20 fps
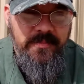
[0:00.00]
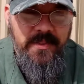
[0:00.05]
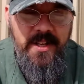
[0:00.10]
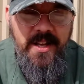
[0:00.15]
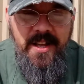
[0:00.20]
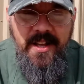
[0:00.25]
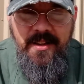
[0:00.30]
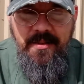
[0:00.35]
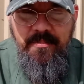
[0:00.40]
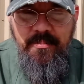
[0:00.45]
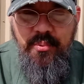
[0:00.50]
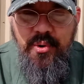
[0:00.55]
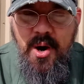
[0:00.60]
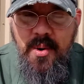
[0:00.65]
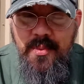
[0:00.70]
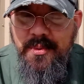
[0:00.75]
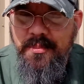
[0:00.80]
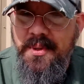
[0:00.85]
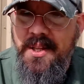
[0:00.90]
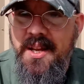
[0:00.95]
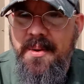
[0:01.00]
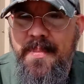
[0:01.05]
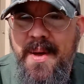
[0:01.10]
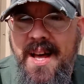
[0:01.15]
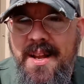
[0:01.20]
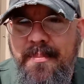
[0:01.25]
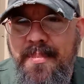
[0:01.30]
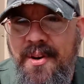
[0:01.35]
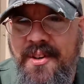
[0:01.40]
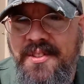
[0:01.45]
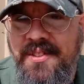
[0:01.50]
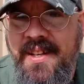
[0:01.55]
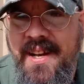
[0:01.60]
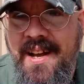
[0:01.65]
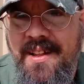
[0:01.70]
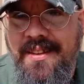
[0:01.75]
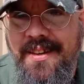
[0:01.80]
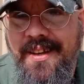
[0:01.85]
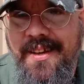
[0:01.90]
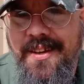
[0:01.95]
and probably a bad
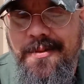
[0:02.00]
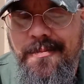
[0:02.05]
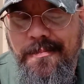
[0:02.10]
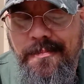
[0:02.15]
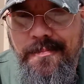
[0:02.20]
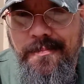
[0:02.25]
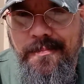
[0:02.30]
personality.